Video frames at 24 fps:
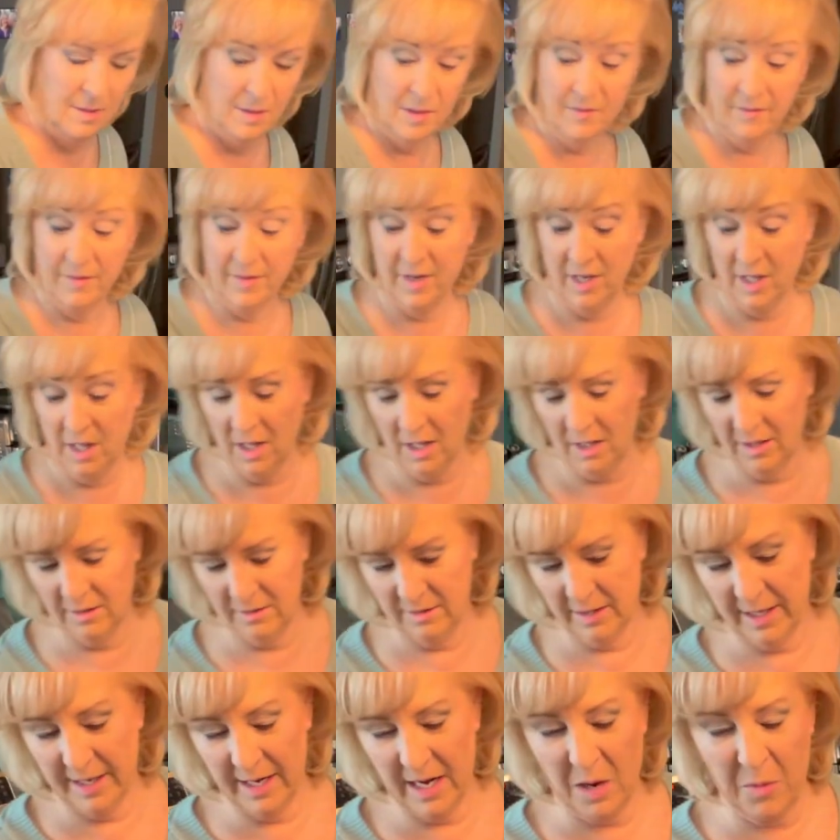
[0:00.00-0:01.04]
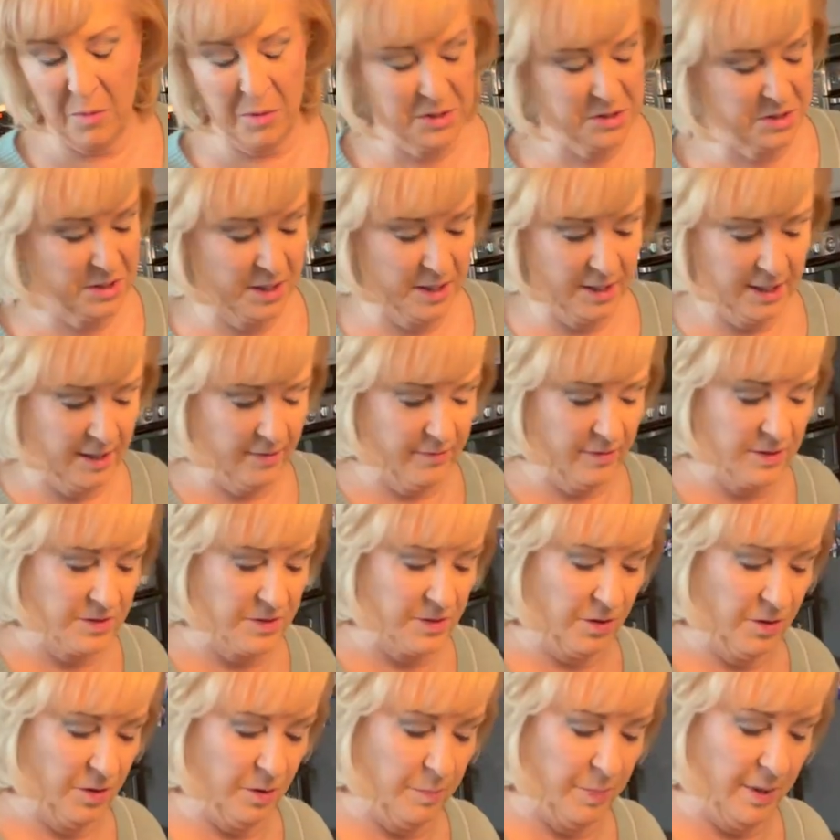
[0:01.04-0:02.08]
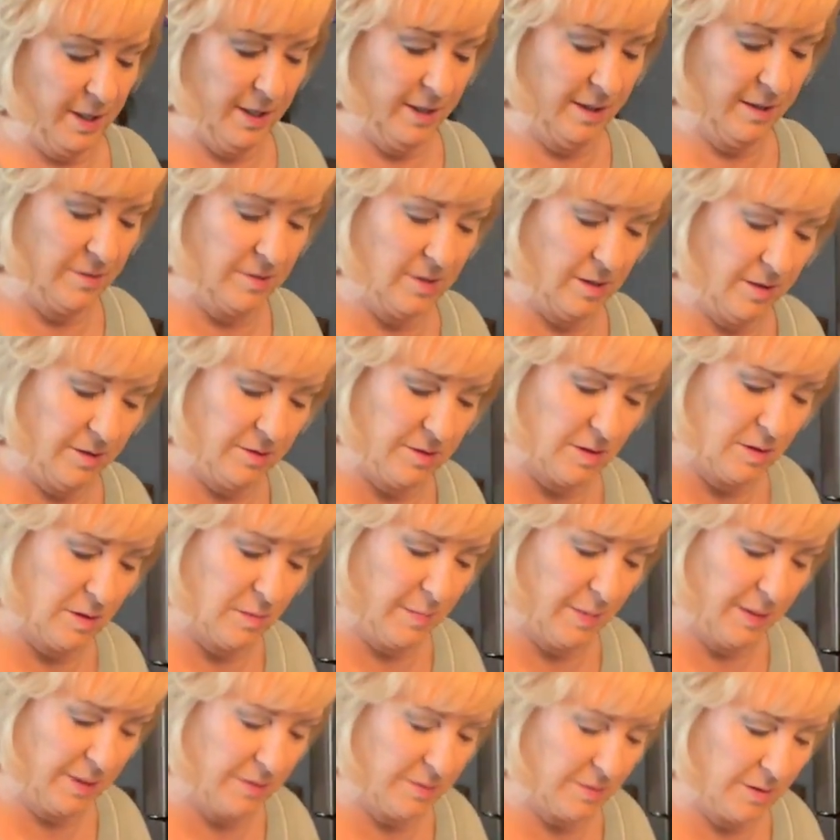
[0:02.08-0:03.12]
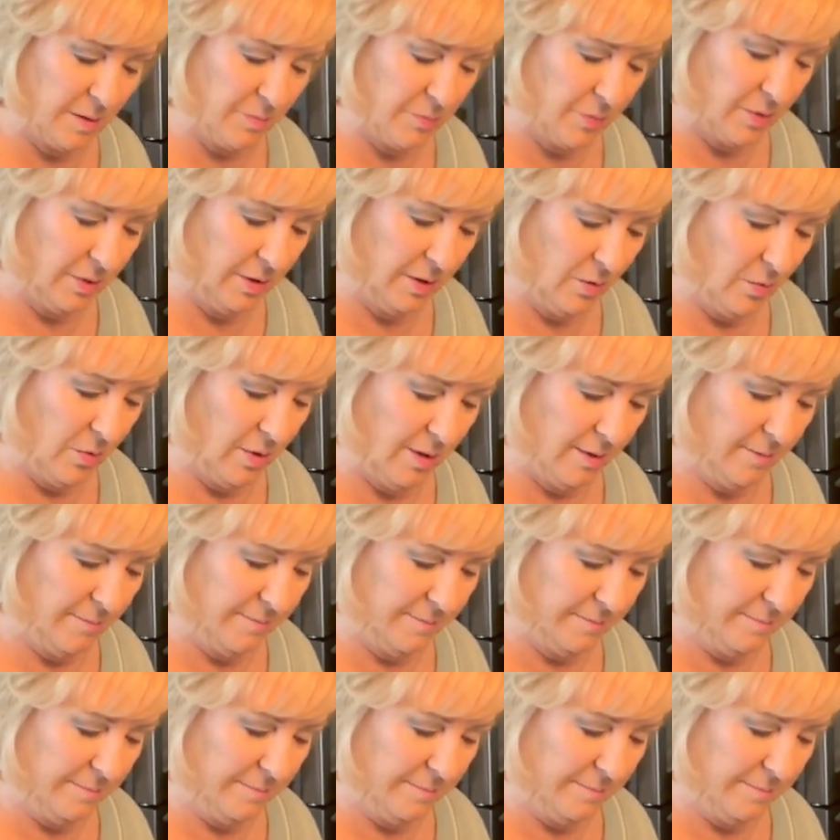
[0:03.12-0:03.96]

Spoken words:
vanilla. And now we're just gonna give this a good beating till this is mixed up really well.